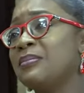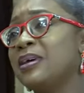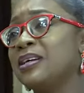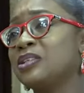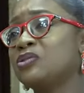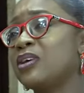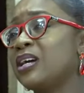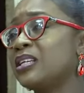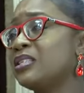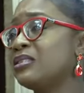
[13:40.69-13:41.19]
I
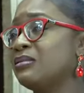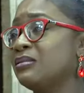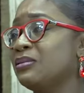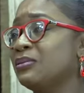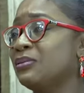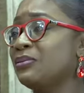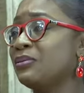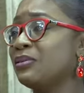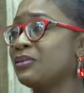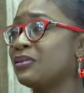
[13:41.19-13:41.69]
tried to
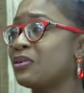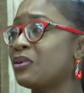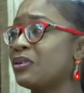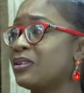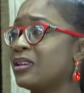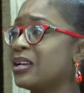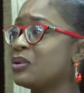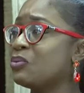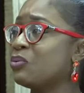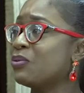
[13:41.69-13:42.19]

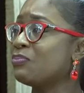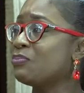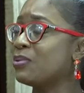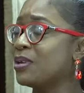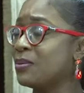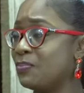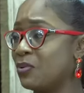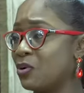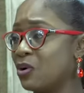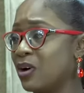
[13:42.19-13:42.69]
connect with
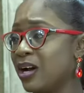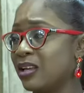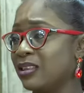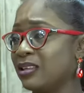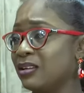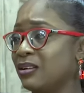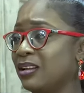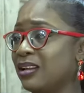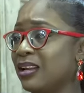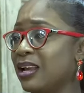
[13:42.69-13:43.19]
people at
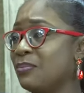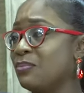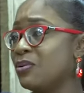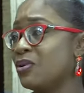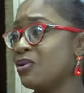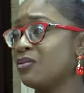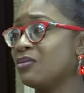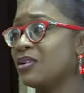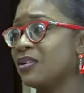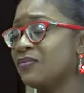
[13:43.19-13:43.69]
the
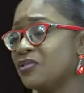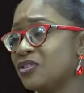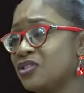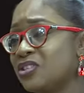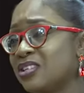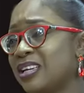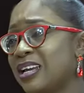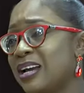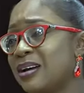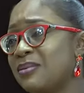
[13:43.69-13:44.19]
Liberian
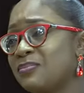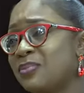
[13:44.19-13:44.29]
refugee camp.